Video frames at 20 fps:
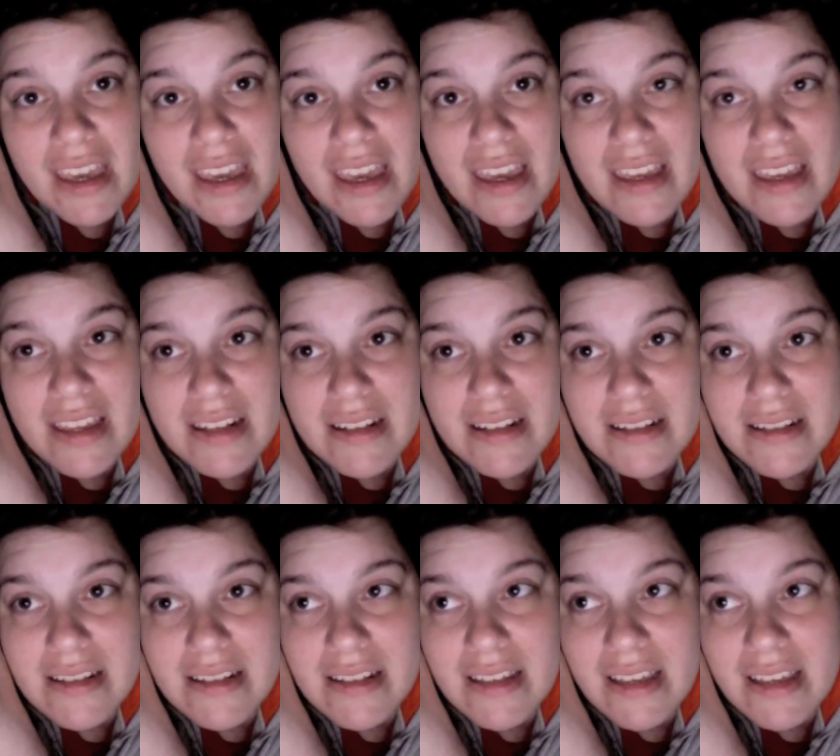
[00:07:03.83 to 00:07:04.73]

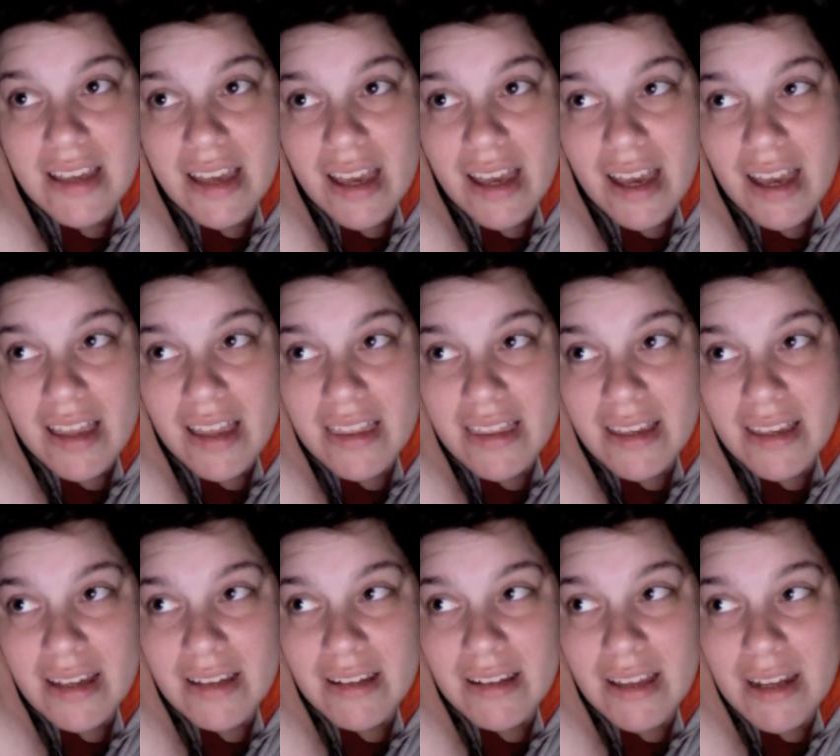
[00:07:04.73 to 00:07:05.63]
And I
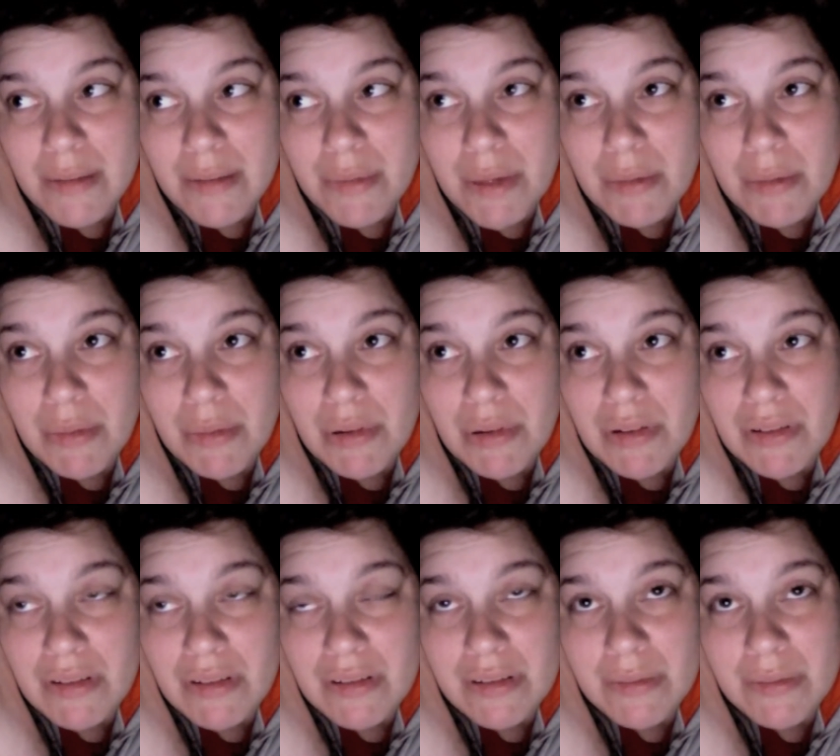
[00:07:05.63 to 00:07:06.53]
think a lot of people
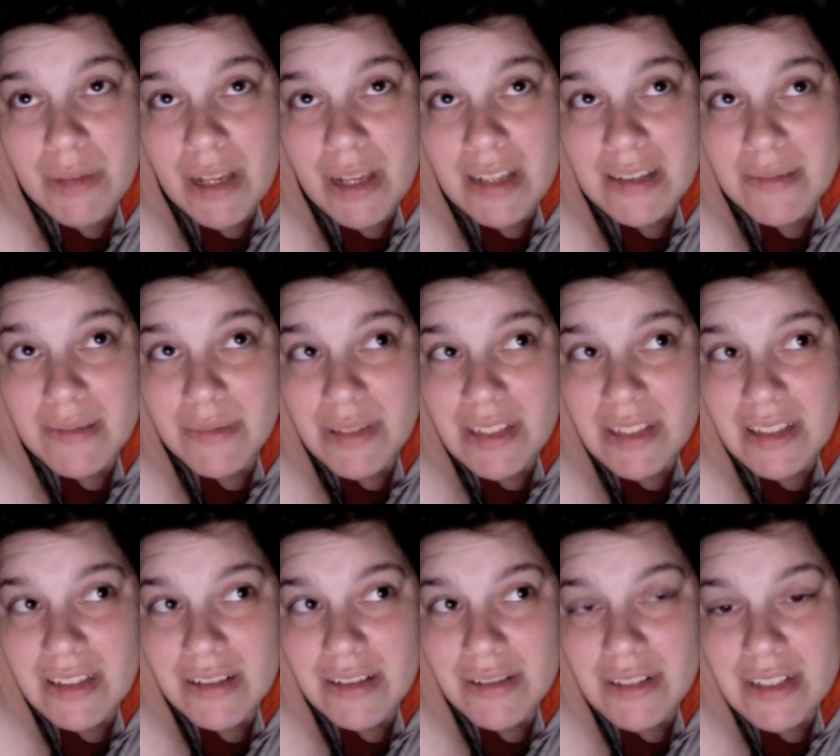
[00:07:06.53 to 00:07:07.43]
could possibly
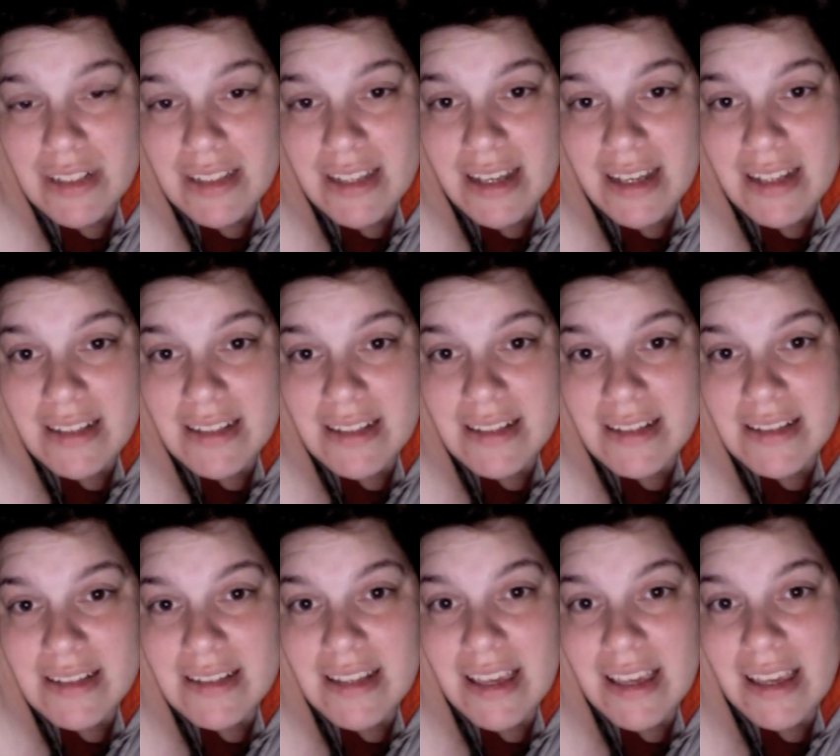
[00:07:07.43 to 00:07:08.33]
criticize and
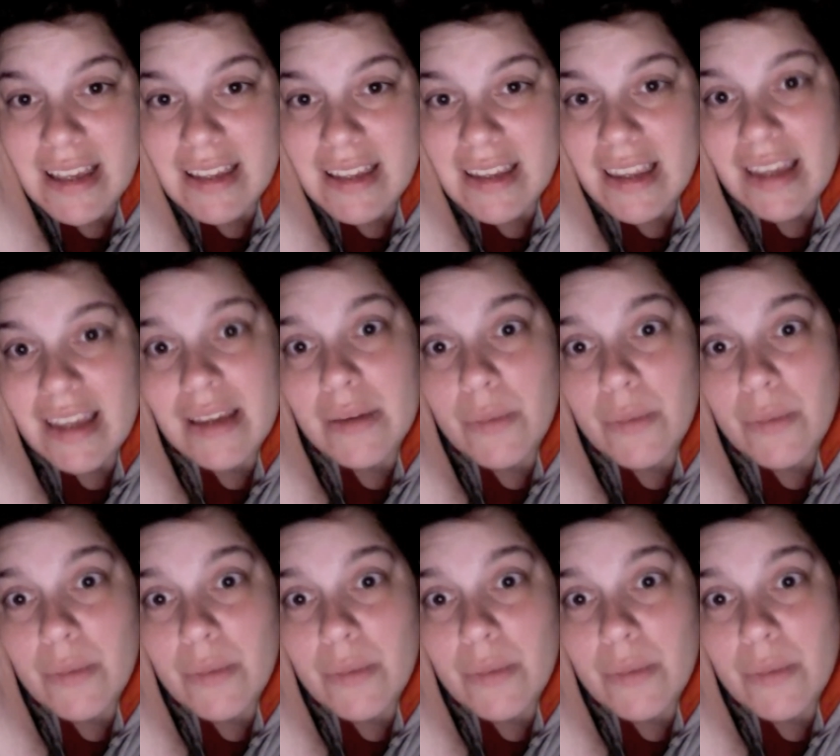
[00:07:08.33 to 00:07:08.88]
say, like,